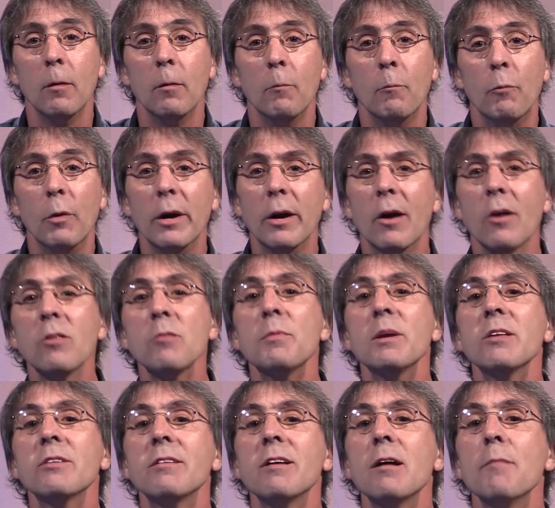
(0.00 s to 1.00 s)
Bring all the
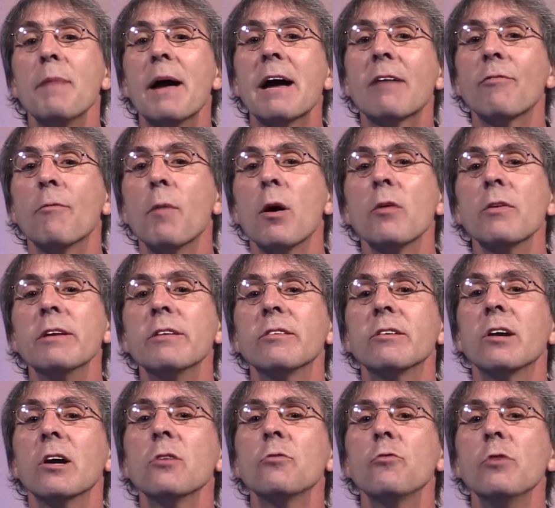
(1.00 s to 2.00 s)
military back from all these
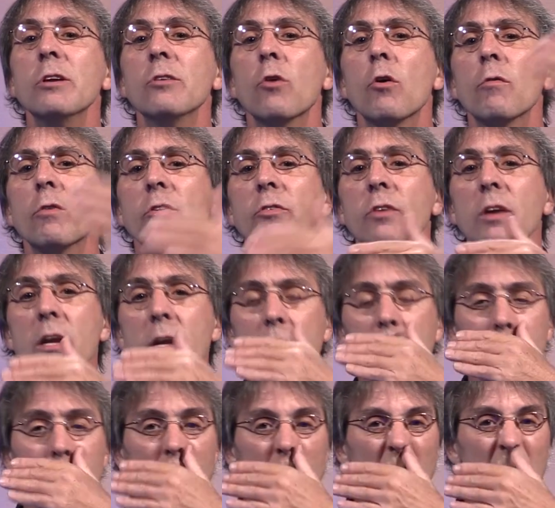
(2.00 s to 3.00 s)
countries
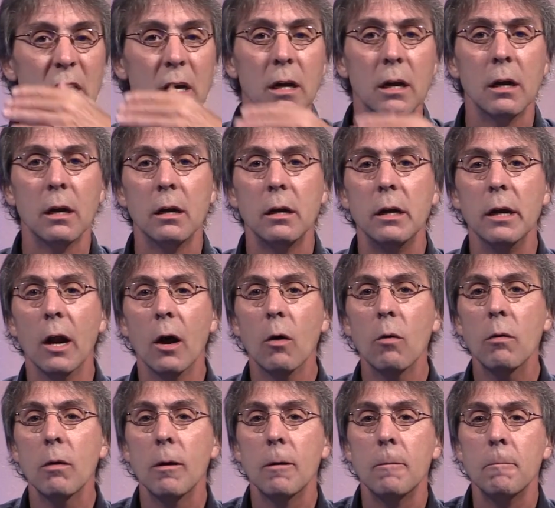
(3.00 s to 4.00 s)
overseas. We don't